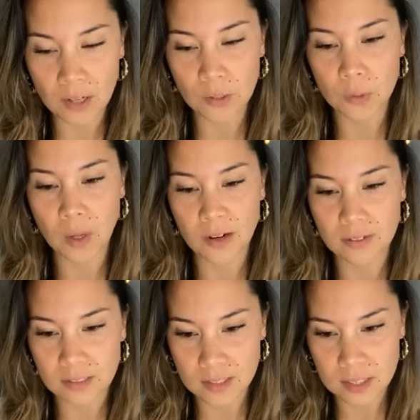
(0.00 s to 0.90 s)

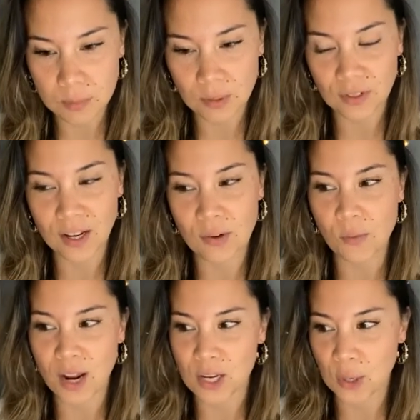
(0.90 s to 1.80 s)
are as a spirit
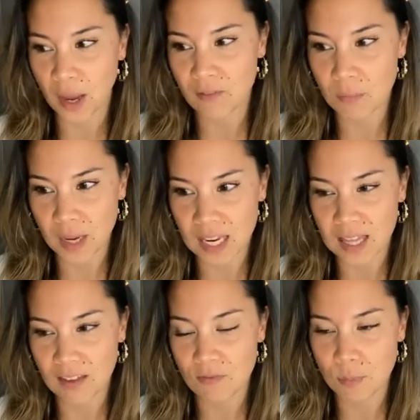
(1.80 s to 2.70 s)
and where you have
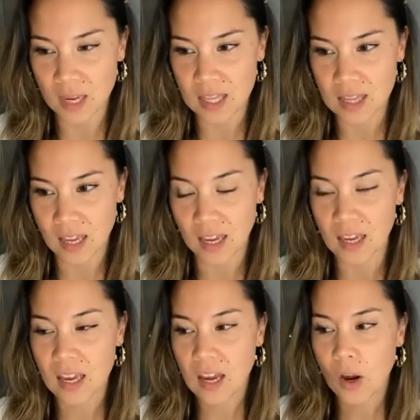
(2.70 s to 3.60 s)
been. They've been there
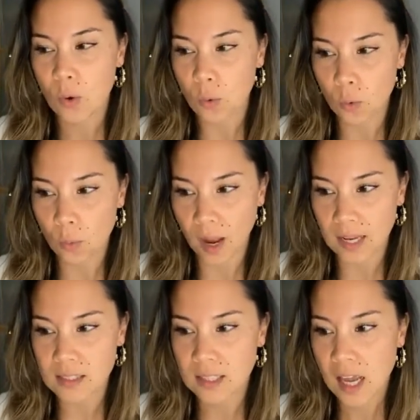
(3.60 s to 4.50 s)

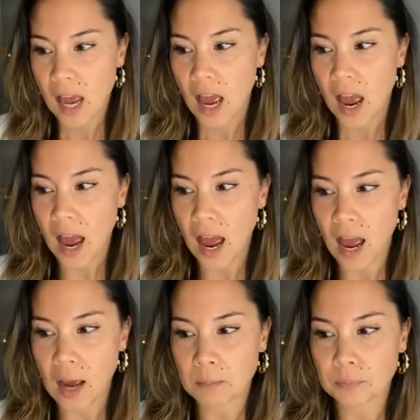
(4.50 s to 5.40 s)
always.
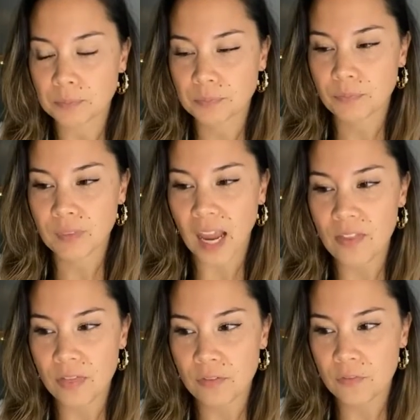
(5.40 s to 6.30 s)
And
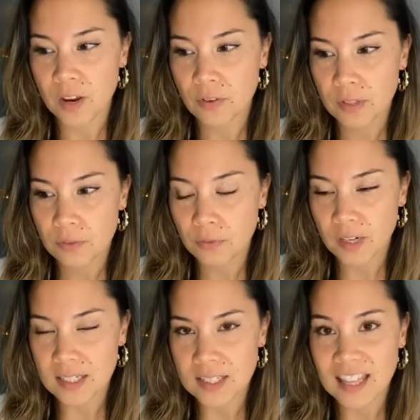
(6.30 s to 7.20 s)
the very
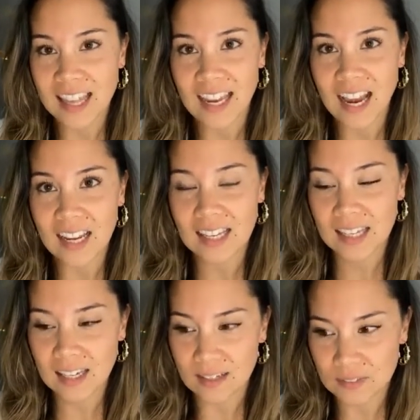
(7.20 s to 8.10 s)
reason they are
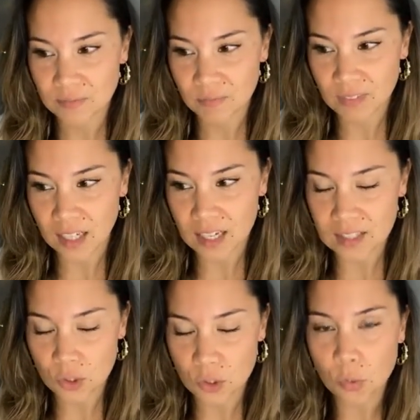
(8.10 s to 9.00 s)
here
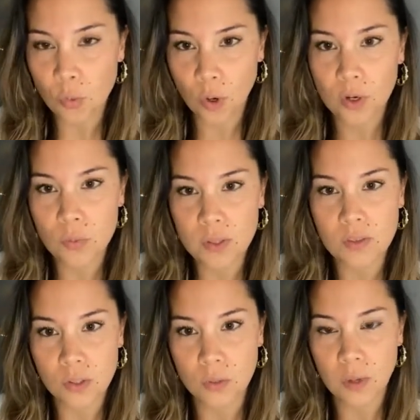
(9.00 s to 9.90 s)
is to work
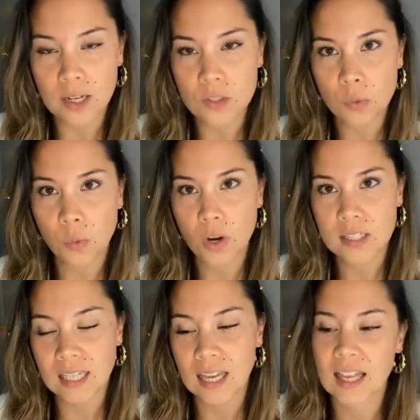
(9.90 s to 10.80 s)
with you and to
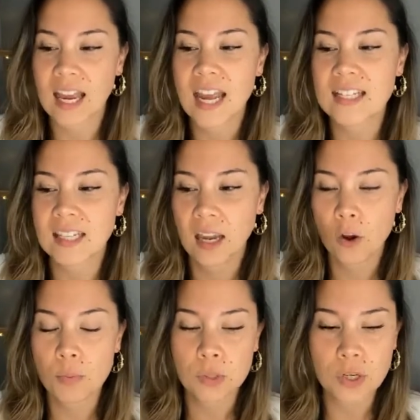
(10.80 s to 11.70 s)
work together and to
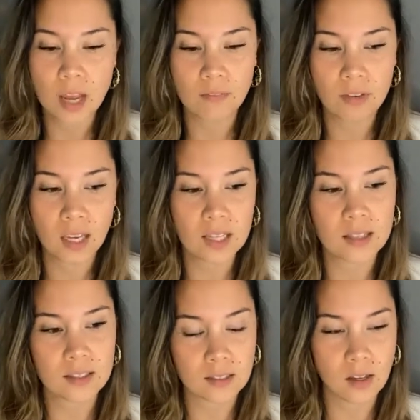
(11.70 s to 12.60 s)
help you
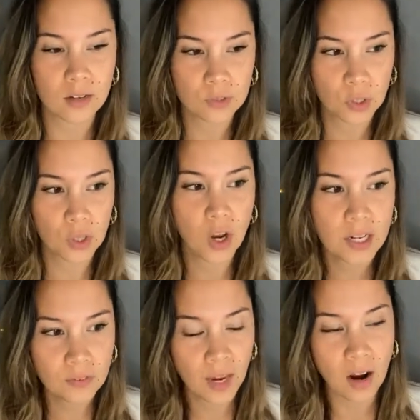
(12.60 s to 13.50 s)
navigate this life. So
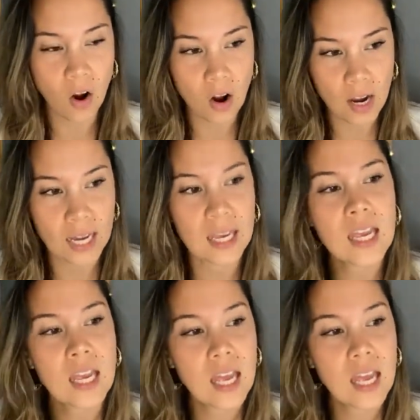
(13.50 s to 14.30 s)
kind of how I